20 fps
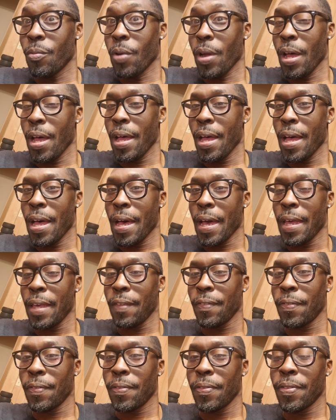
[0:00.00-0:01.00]
ride
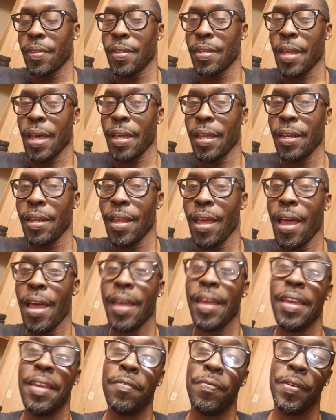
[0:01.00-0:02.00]
heights tonight.
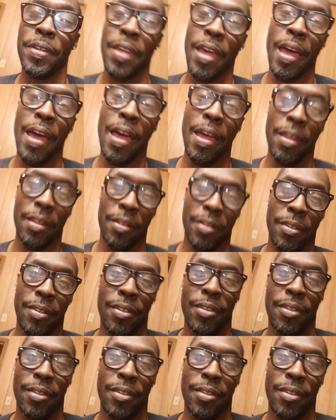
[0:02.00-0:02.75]
I ain't forgot.